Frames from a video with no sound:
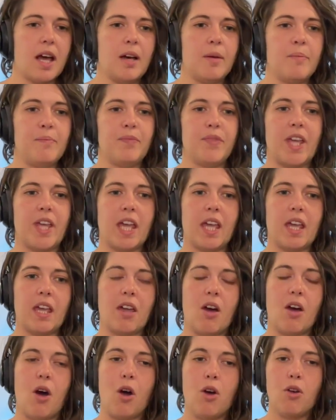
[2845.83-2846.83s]
um,
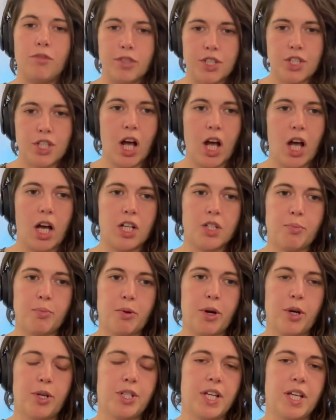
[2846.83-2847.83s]
they overcharge
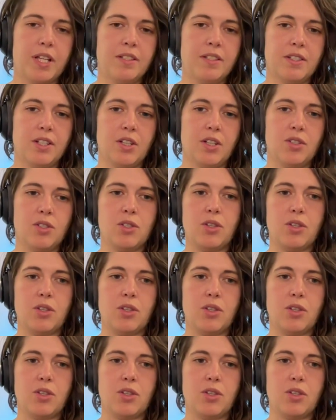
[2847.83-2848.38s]
protesters.